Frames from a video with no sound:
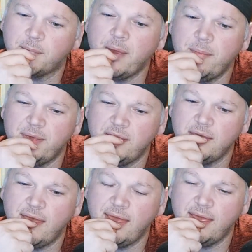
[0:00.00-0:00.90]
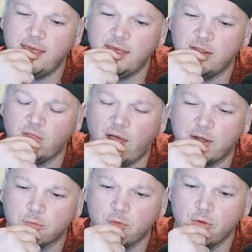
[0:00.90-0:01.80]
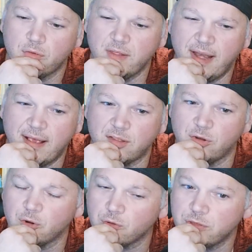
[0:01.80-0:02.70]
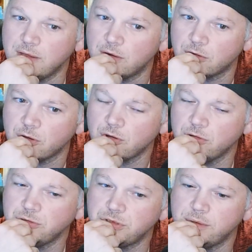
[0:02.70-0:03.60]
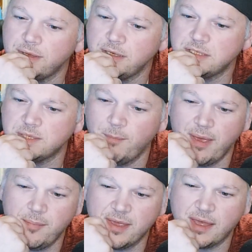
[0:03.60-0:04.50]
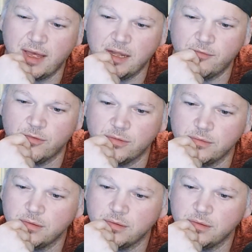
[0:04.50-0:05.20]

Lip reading: maybe a lighter roast that has an earthy undertone to it, to maybe kind of